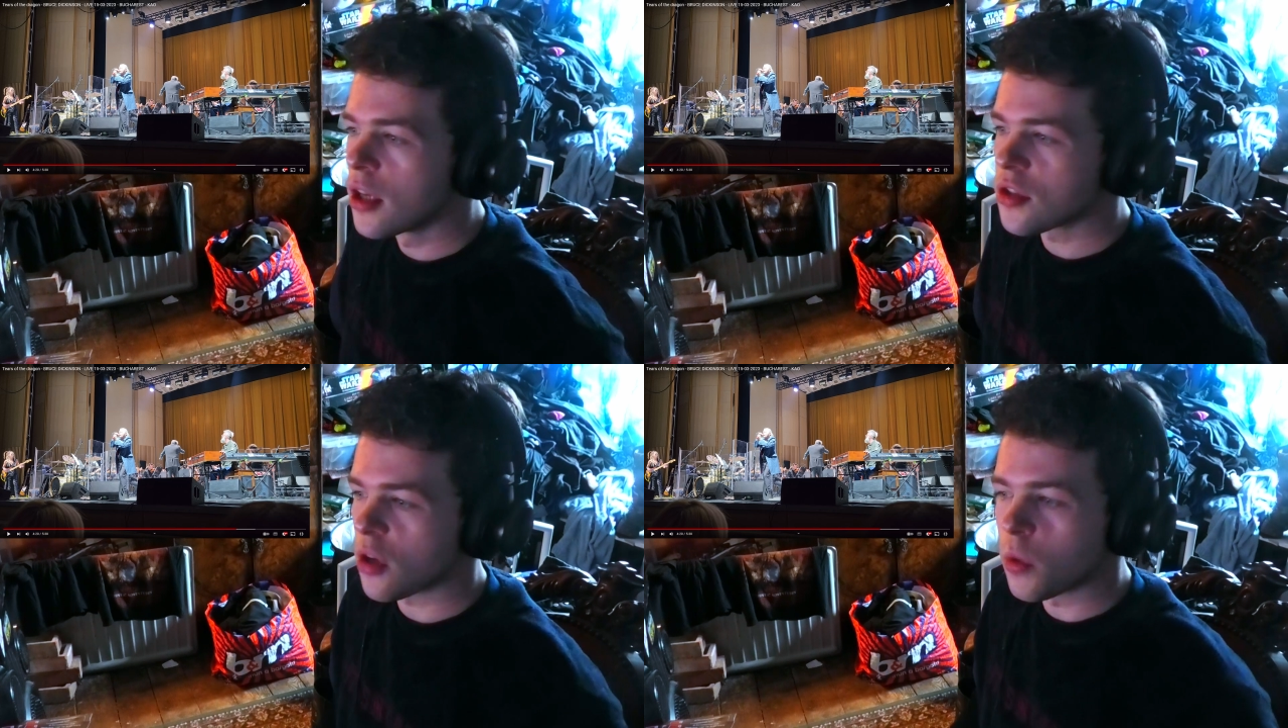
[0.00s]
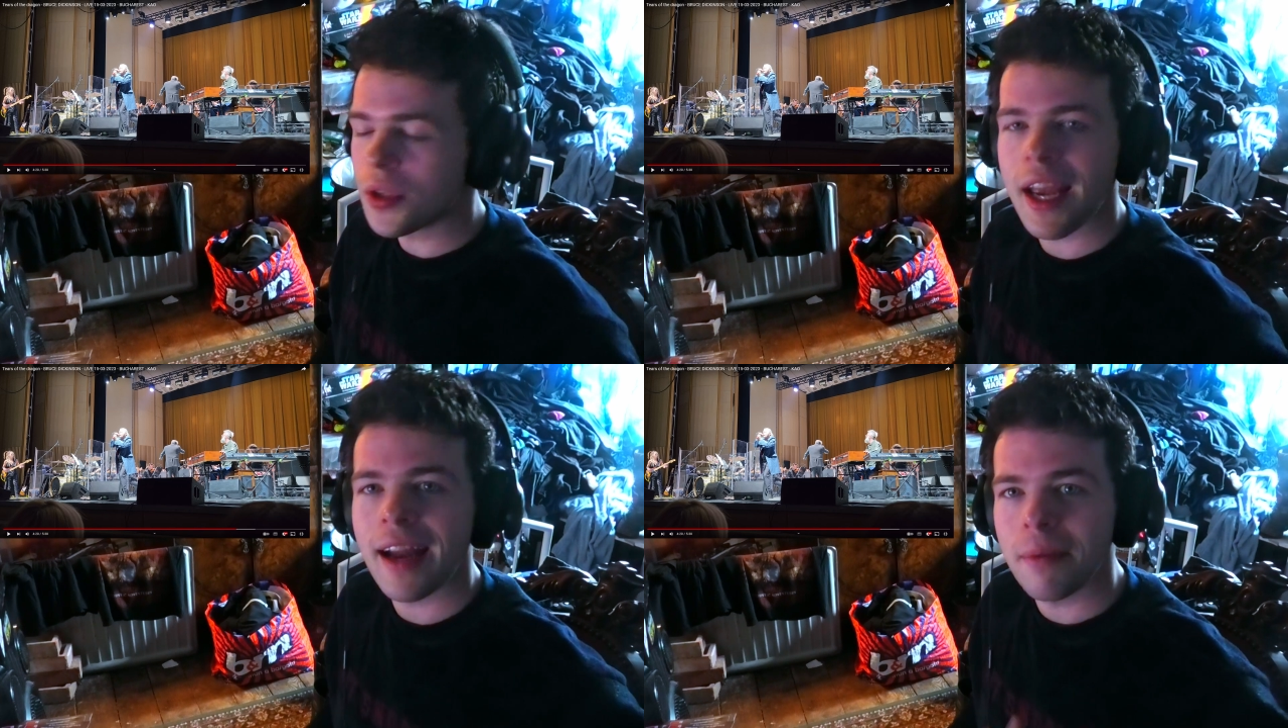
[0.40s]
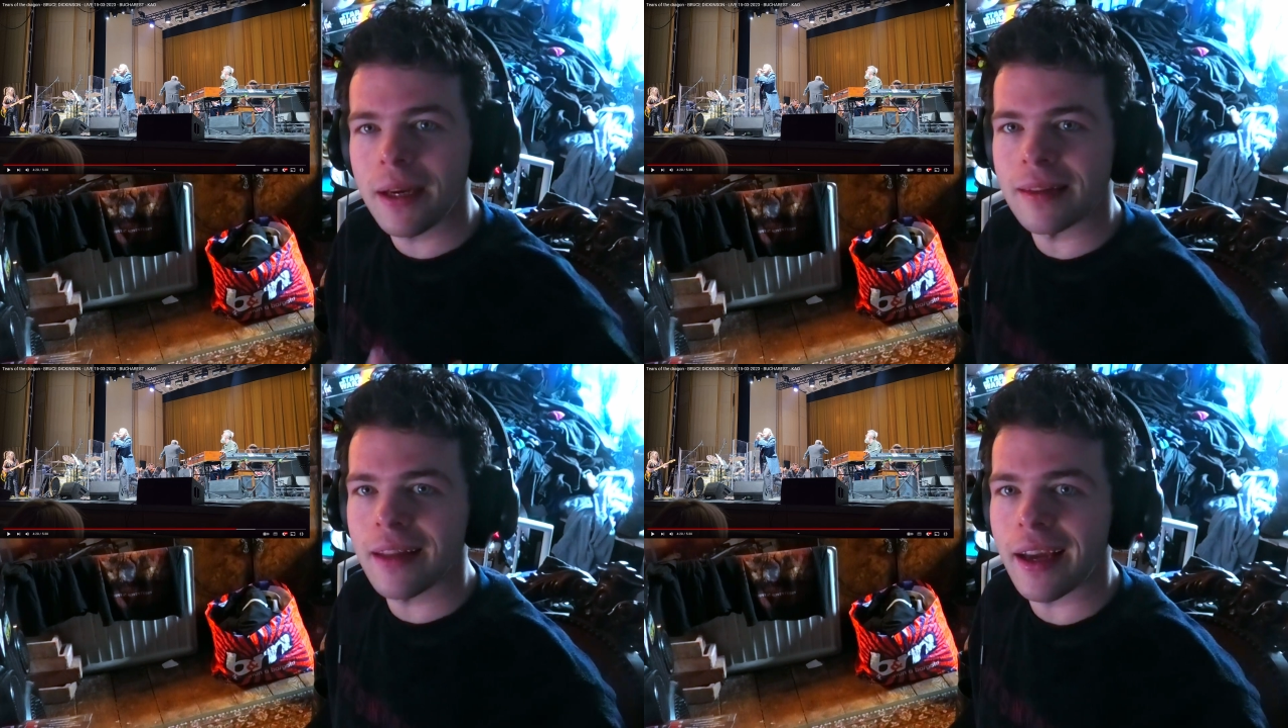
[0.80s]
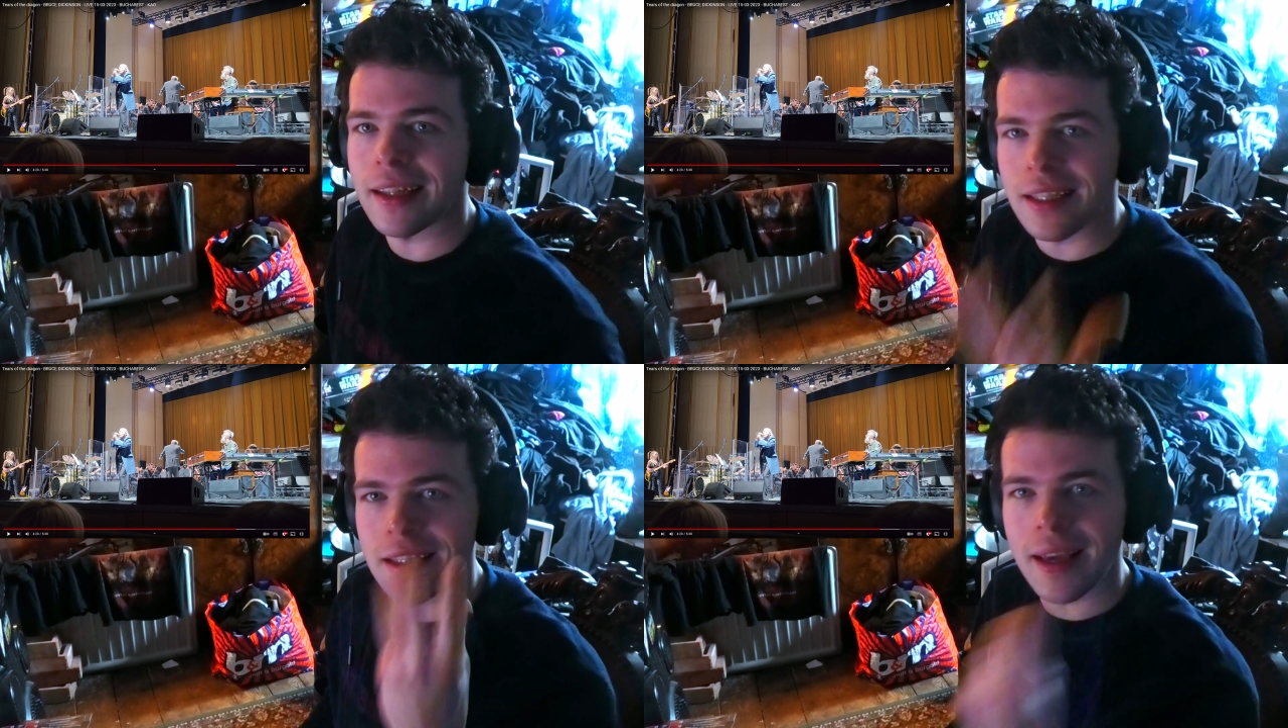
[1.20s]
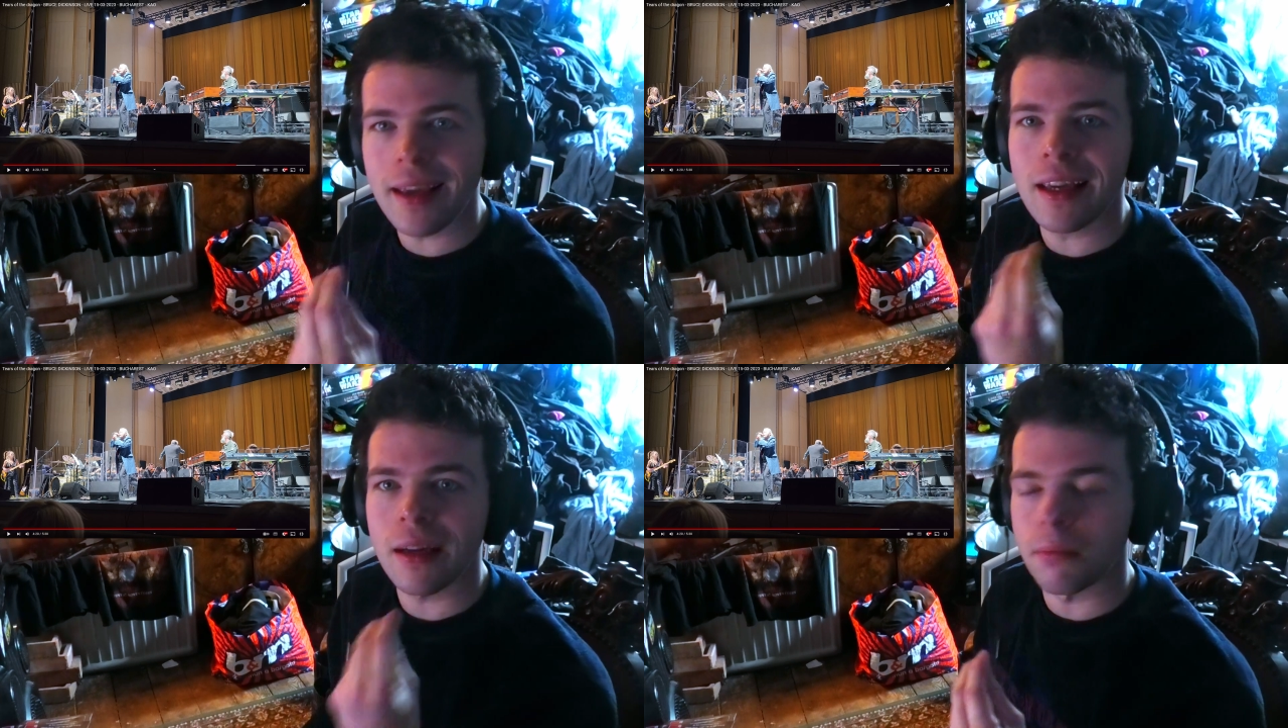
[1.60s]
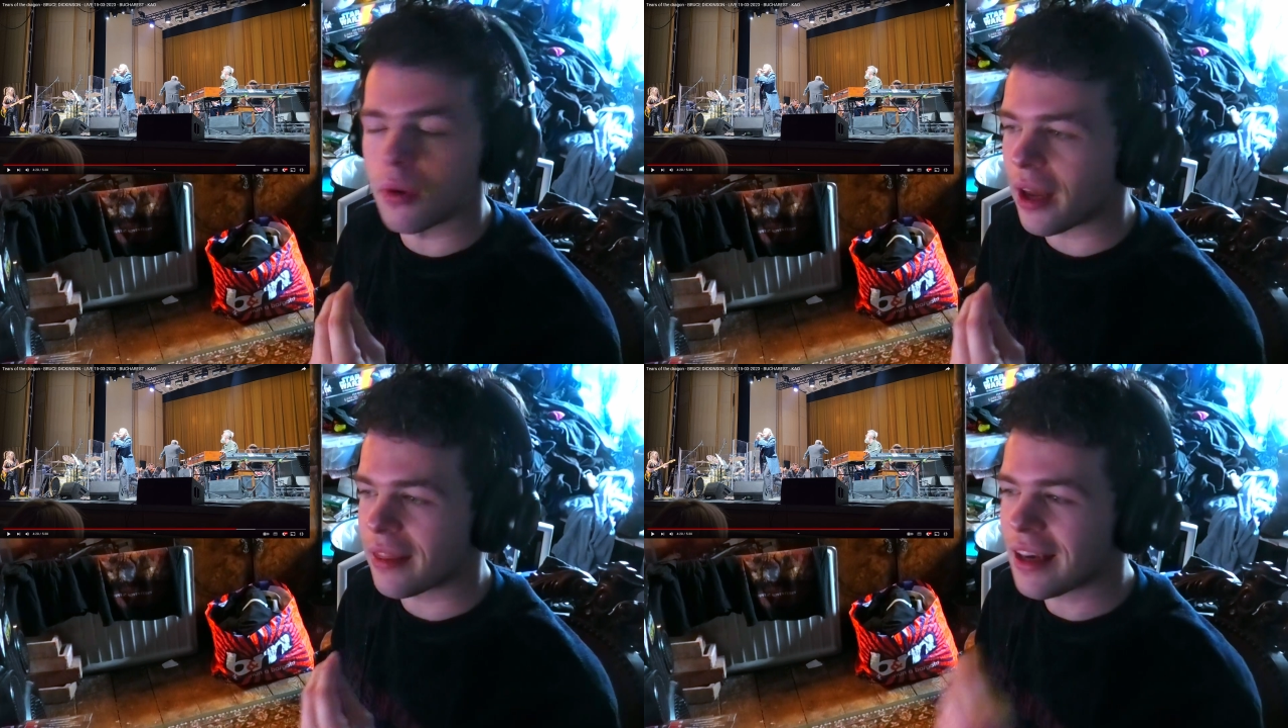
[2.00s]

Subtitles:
So what's happening there is he's taking a breath,